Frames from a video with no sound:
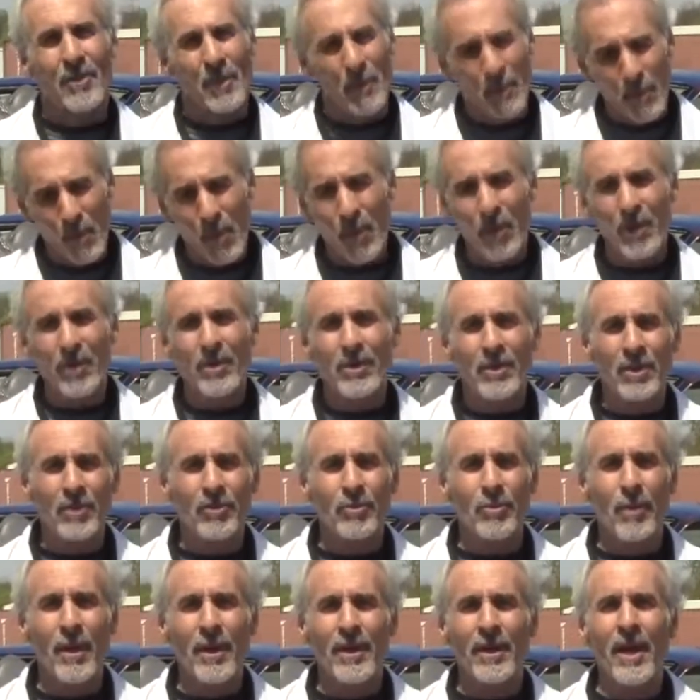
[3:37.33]
The more you
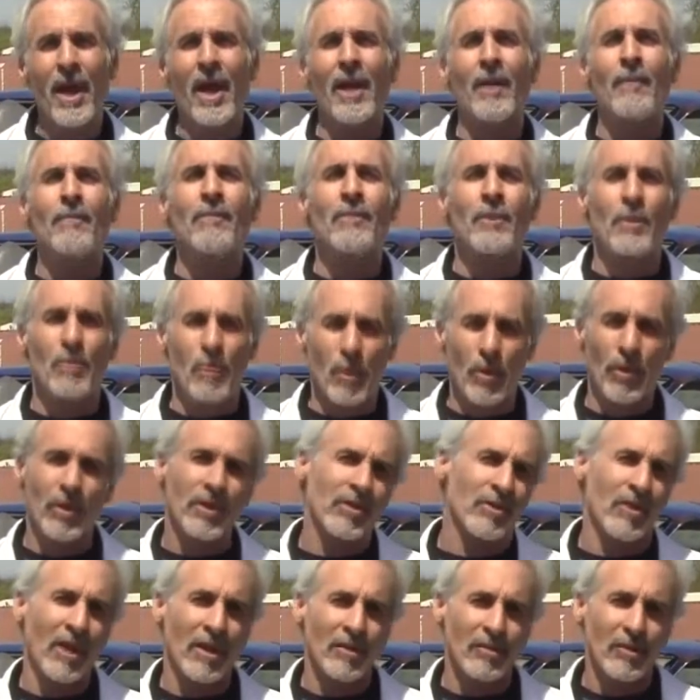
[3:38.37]
spend on them, the more
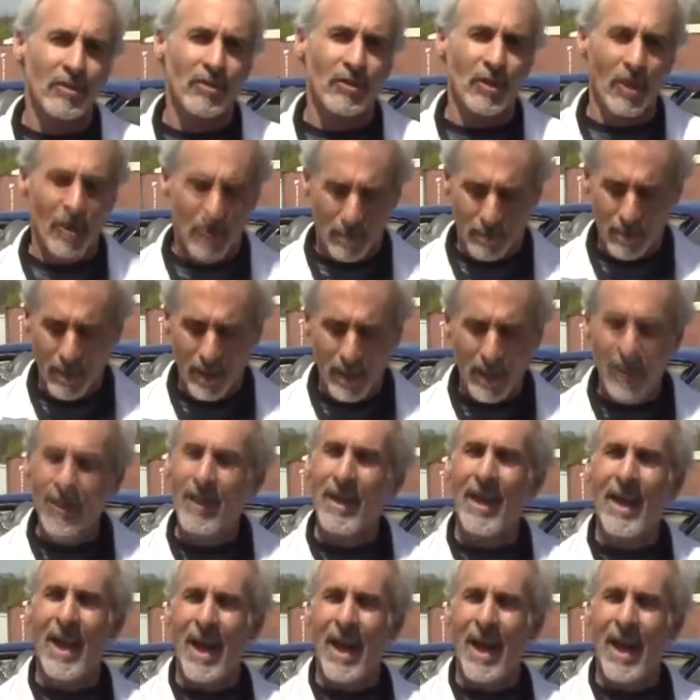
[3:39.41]
intense it's going to be,